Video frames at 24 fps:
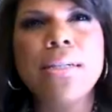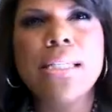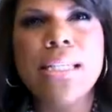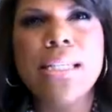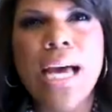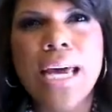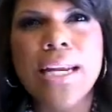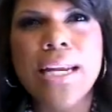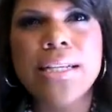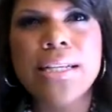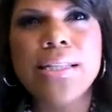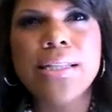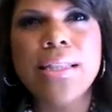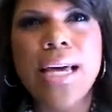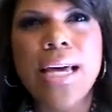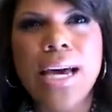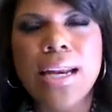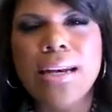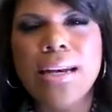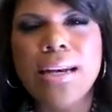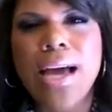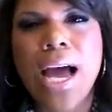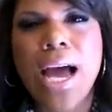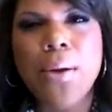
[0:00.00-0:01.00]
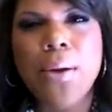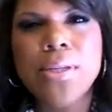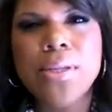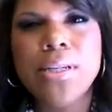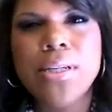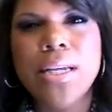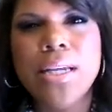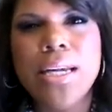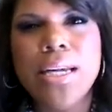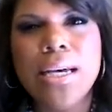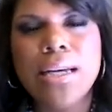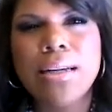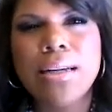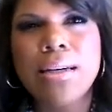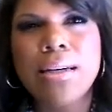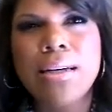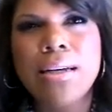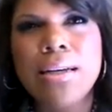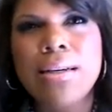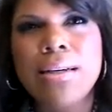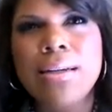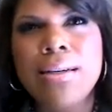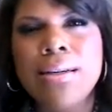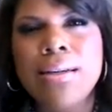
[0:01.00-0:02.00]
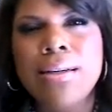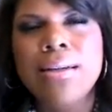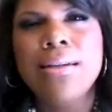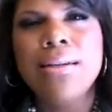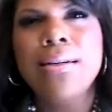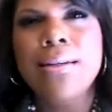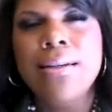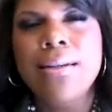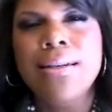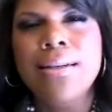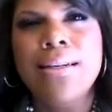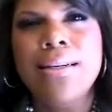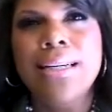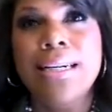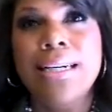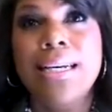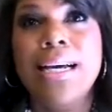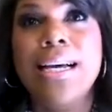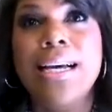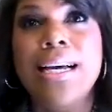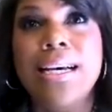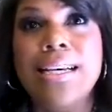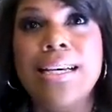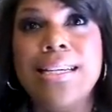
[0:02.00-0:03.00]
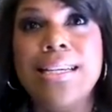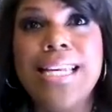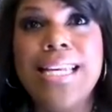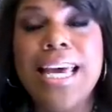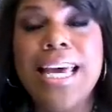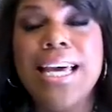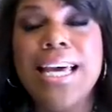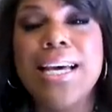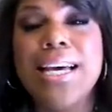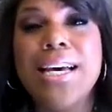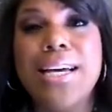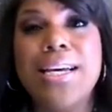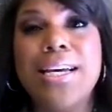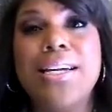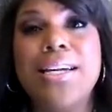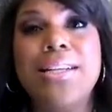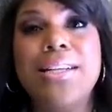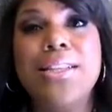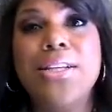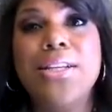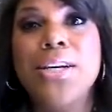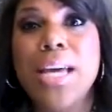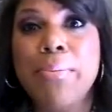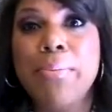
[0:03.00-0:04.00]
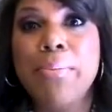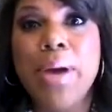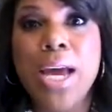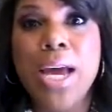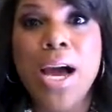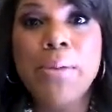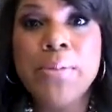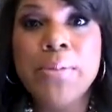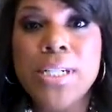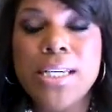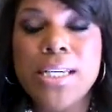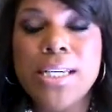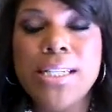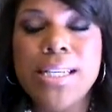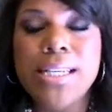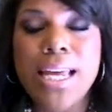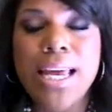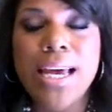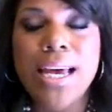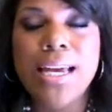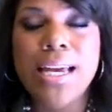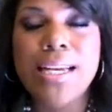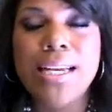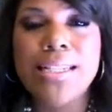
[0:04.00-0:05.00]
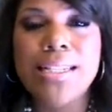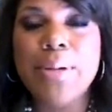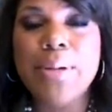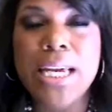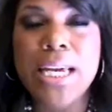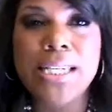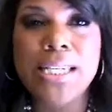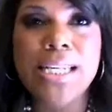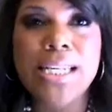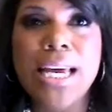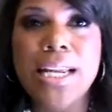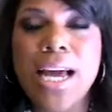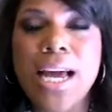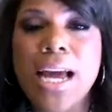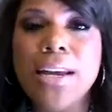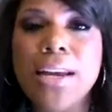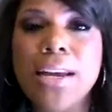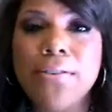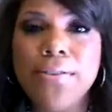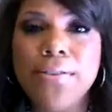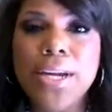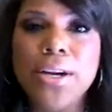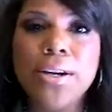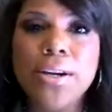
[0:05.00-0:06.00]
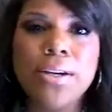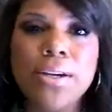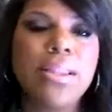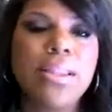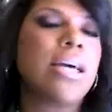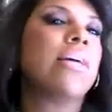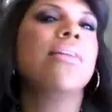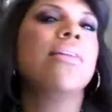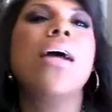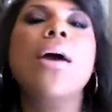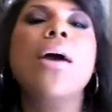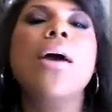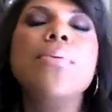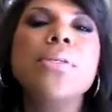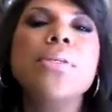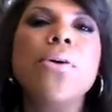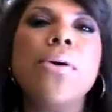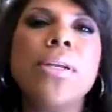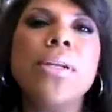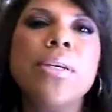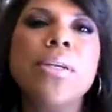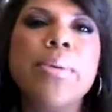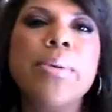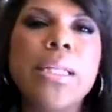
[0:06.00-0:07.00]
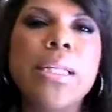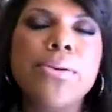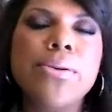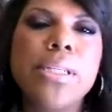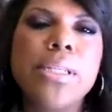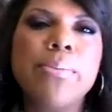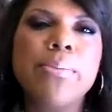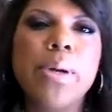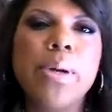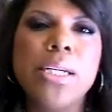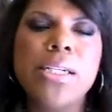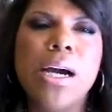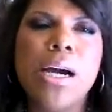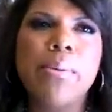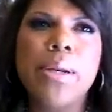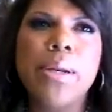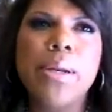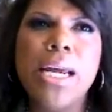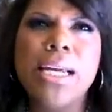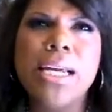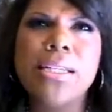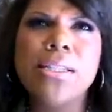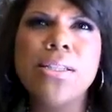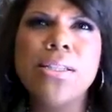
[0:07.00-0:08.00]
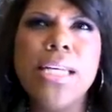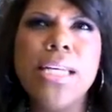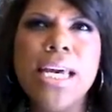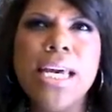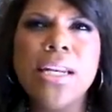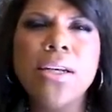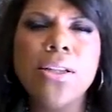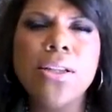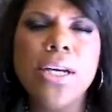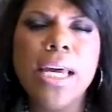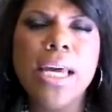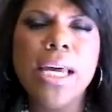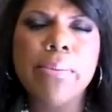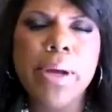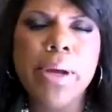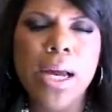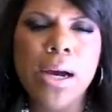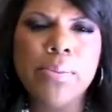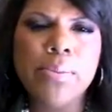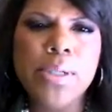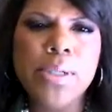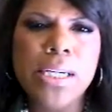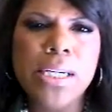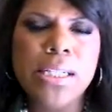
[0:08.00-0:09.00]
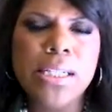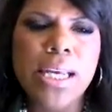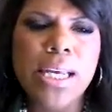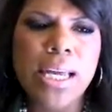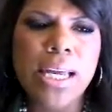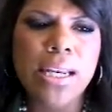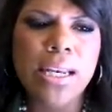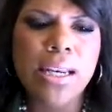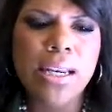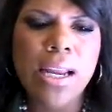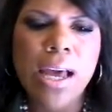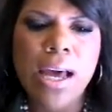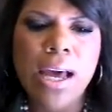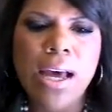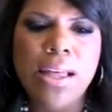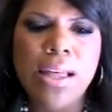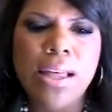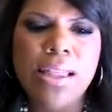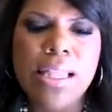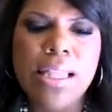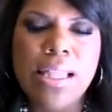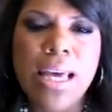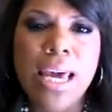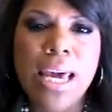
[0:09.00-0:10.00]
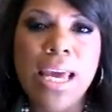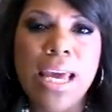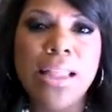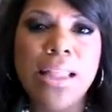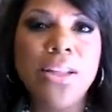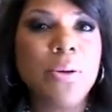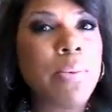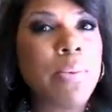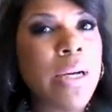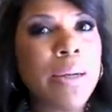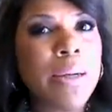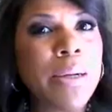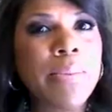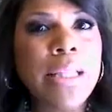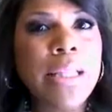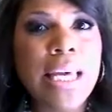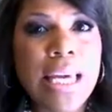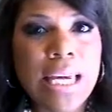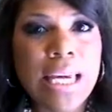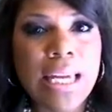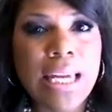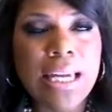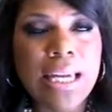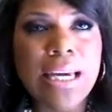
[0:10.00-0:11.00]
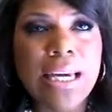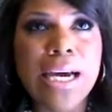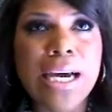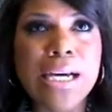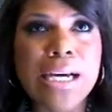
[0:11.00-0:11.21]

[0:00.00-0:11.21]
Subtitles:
decided that I was going to take a look at my options, and because I had kind of figured that I was going to be losing my job, and I'd taken a look at my options, and they look pretty bleak.